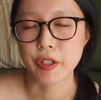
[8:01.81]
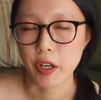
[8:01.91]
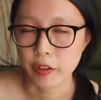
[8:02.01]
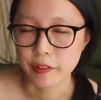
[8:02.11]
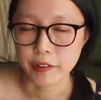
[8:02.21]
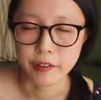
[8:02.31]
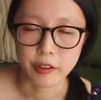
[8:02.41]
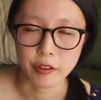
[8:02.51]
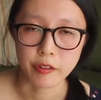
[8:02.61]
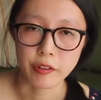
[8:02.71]
Darcy's
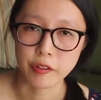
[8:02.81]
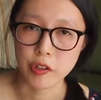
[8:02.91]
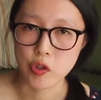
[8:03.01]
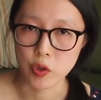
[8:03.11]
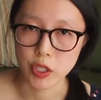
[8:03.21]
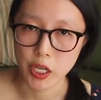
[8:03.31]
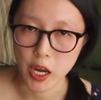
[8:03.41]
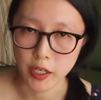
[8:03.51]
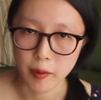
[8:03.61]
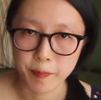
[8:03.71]
younger sister,
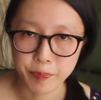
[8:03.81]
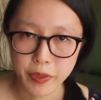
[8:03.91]
Georgiana.